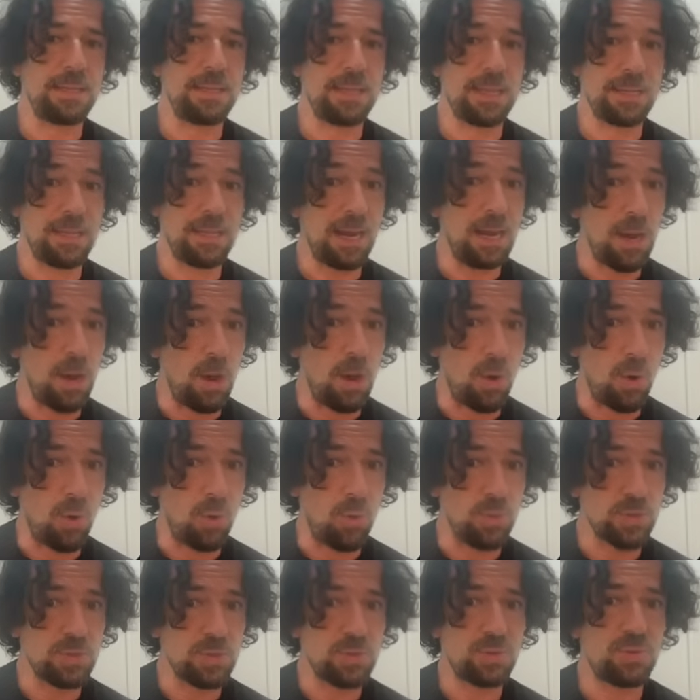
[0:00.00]
that
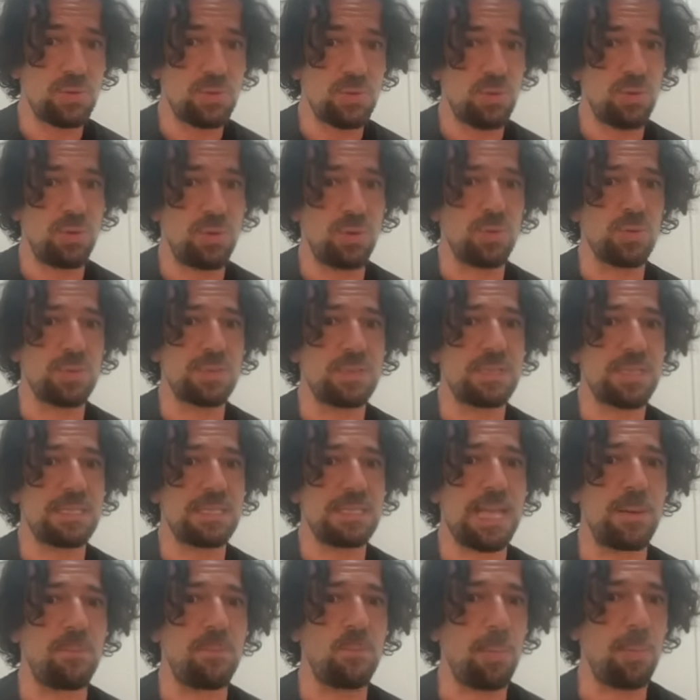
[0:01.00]
allows to use the
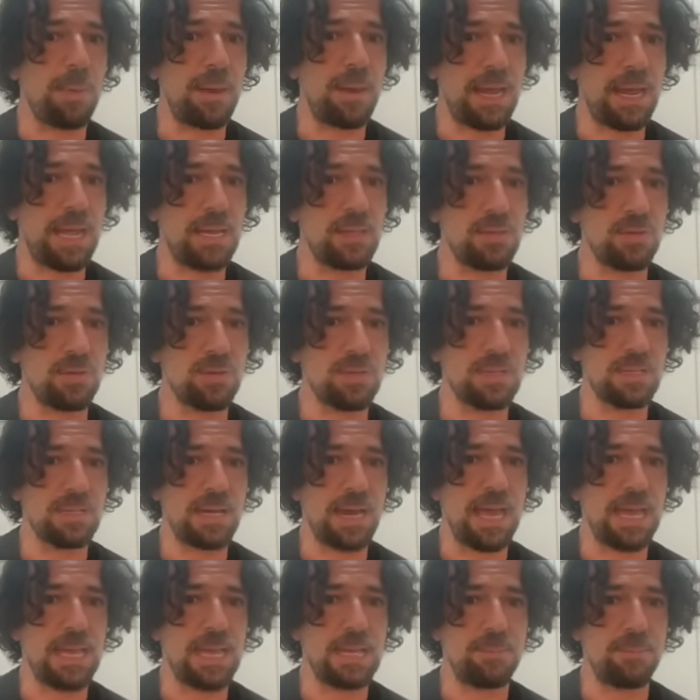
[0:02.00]
same operators
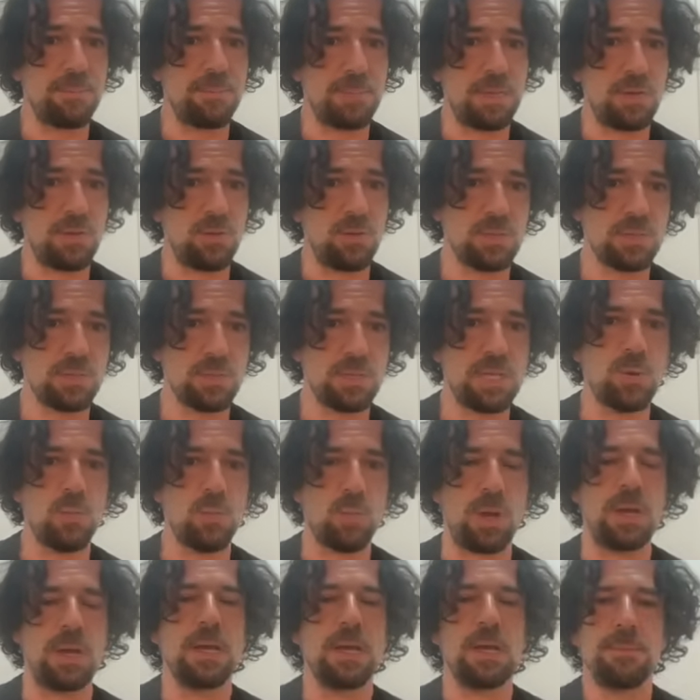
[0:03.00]
like minus
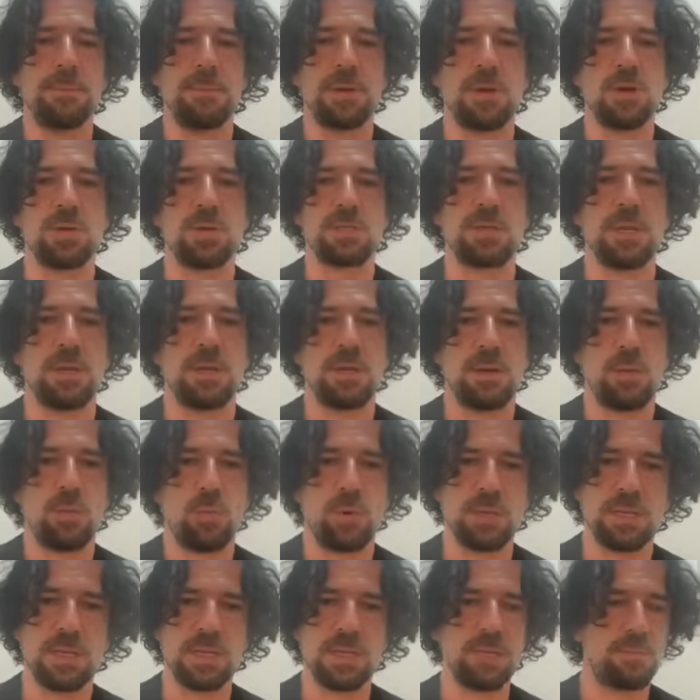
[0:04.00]
equal, because
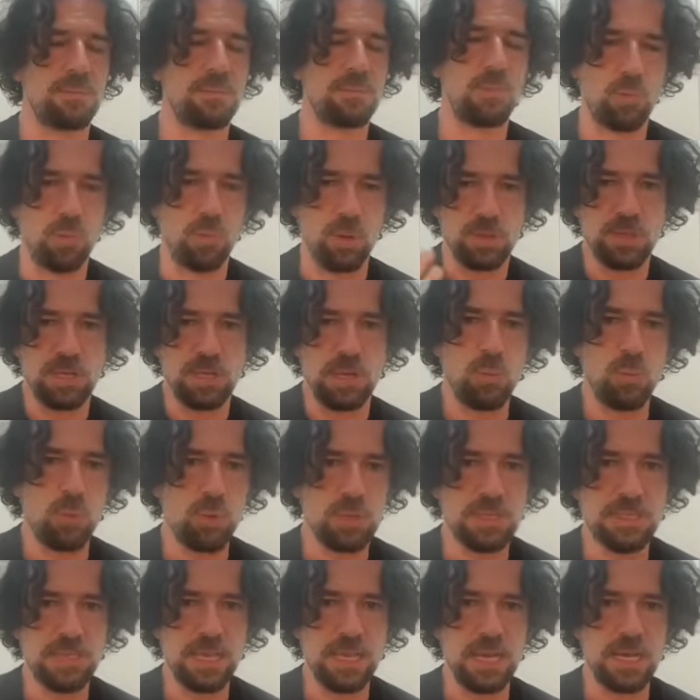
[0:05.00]
what I
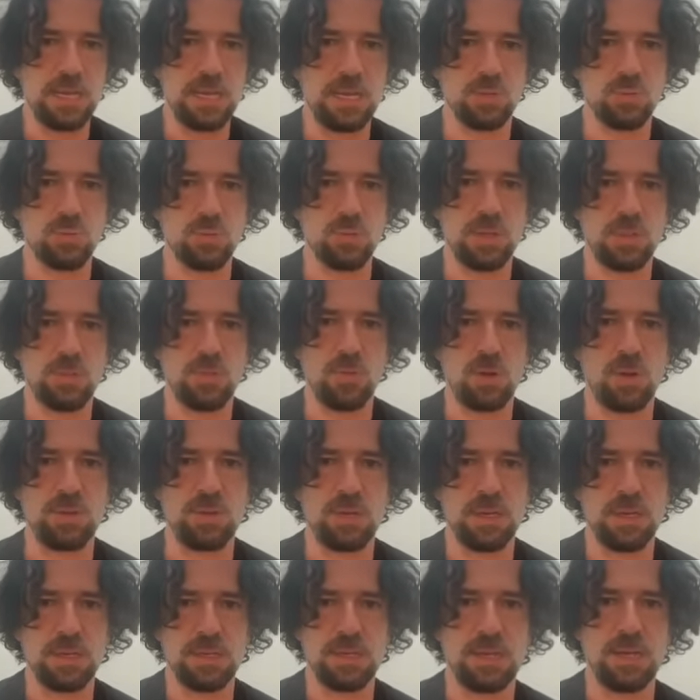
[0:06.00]
was telling to the
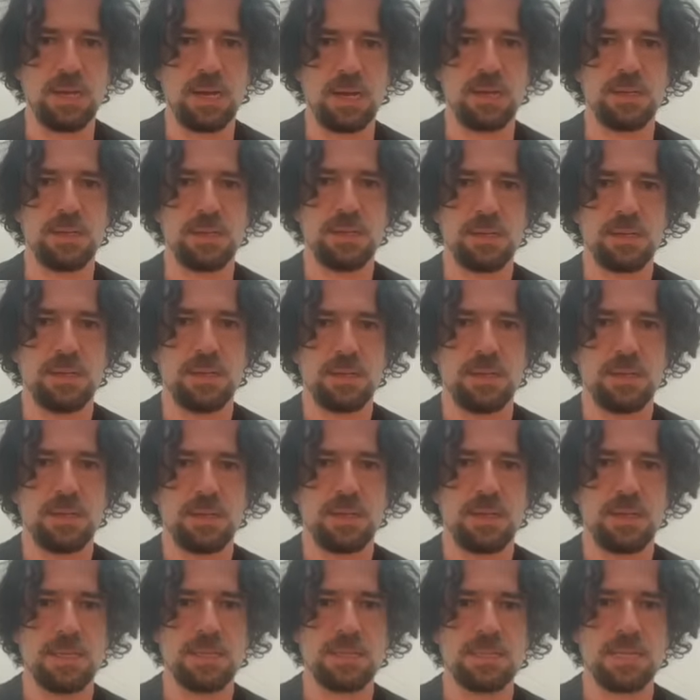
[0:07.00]
model here
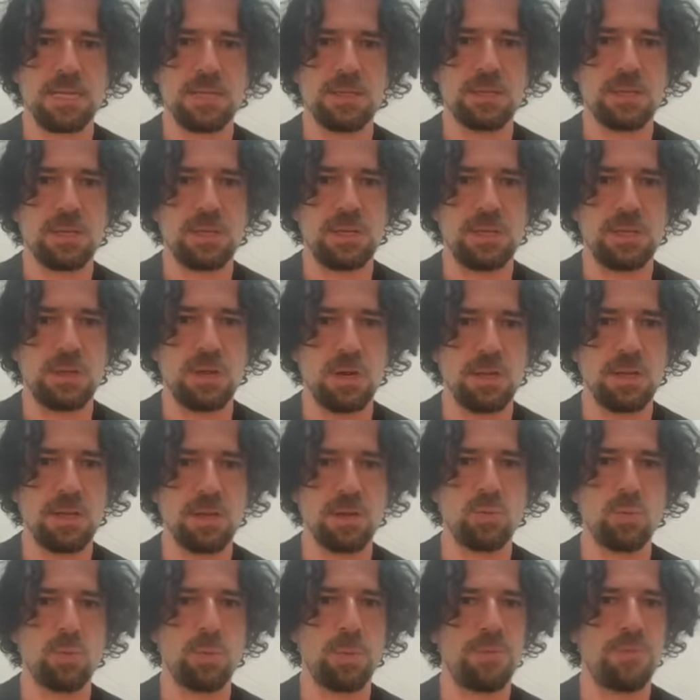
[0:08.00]
is that in order
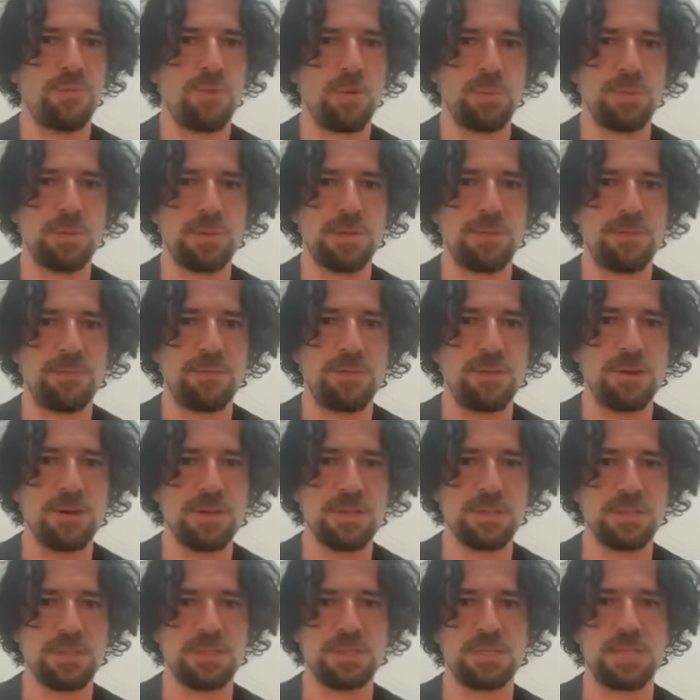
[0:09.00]
to perform the
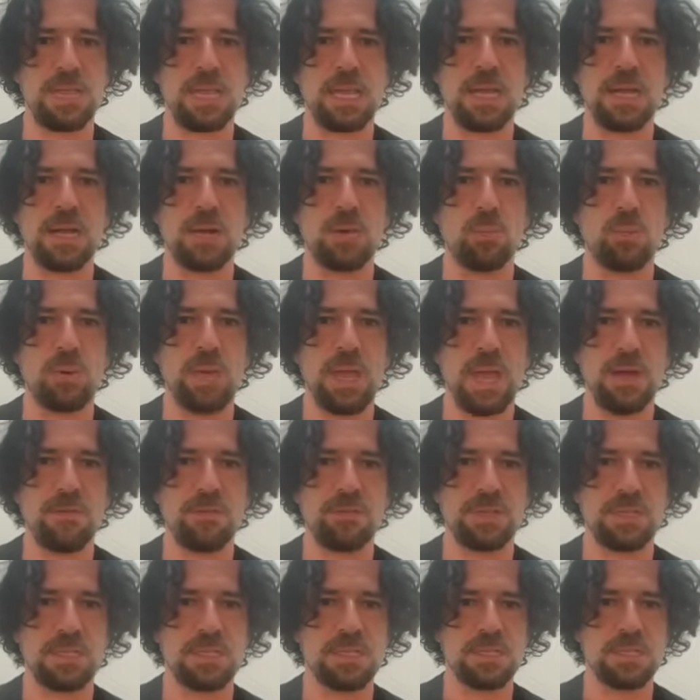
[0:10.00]
first seek, we
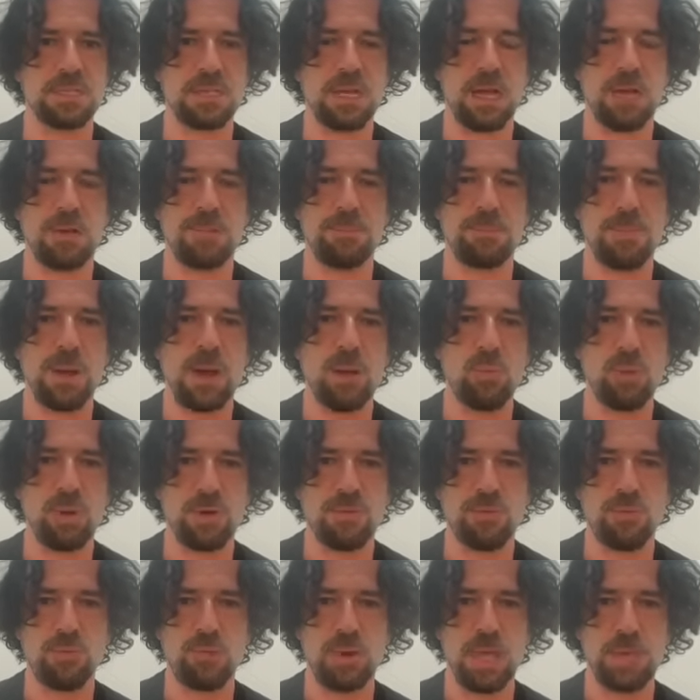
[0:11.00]
have this
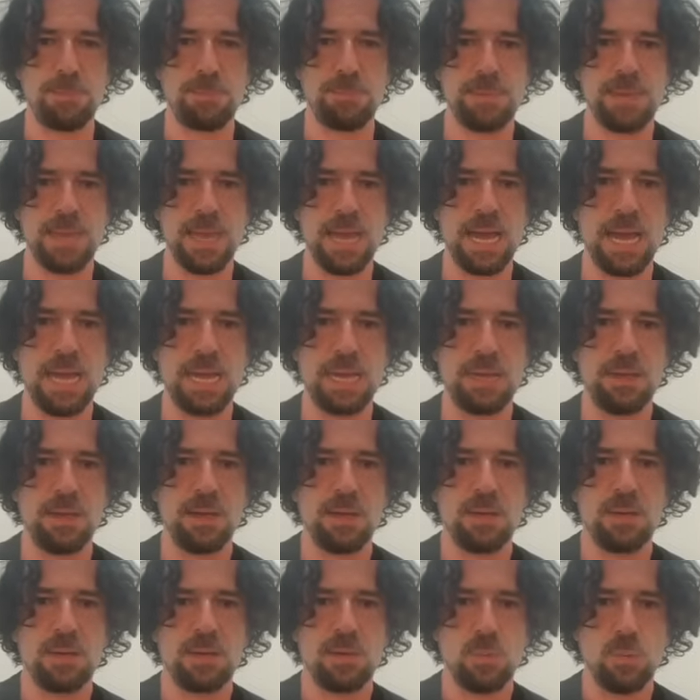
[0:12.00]
powerful API
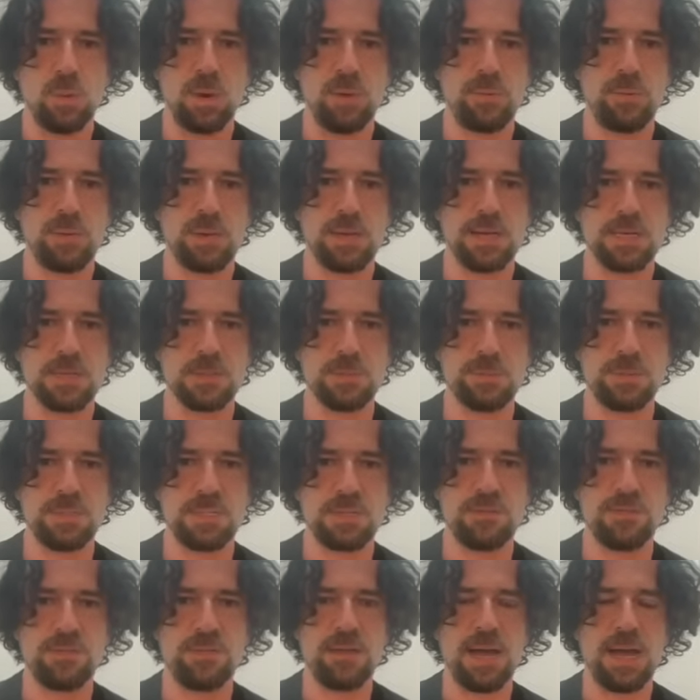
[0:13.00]
where we can
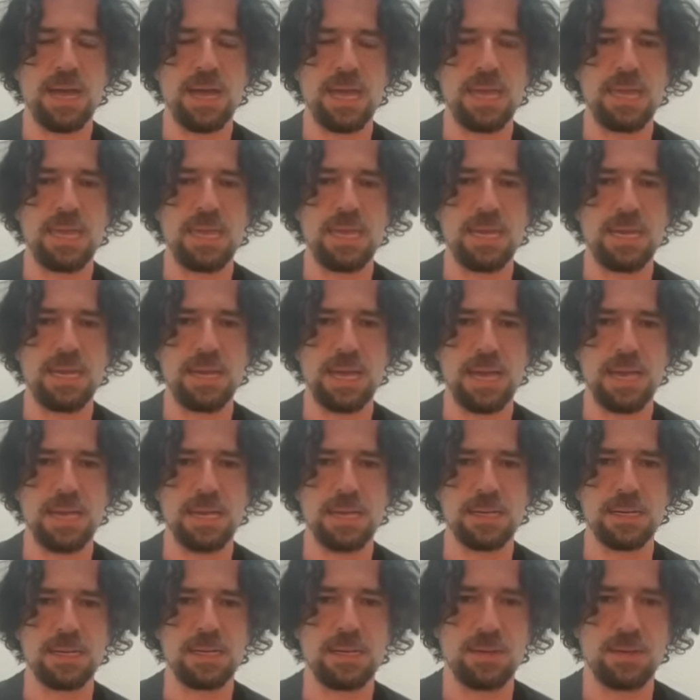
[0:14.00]
specify like